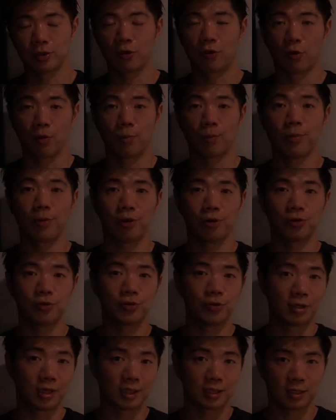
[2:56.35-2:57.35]
compared
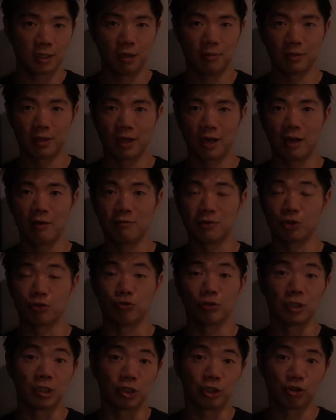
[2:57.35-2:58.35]
to the time that I was
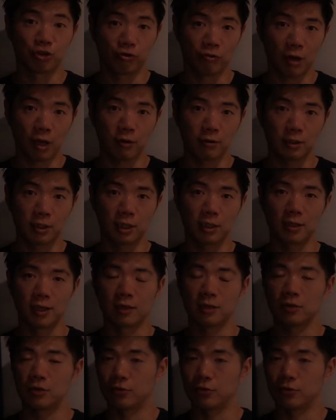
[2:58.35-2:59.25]
really struggling like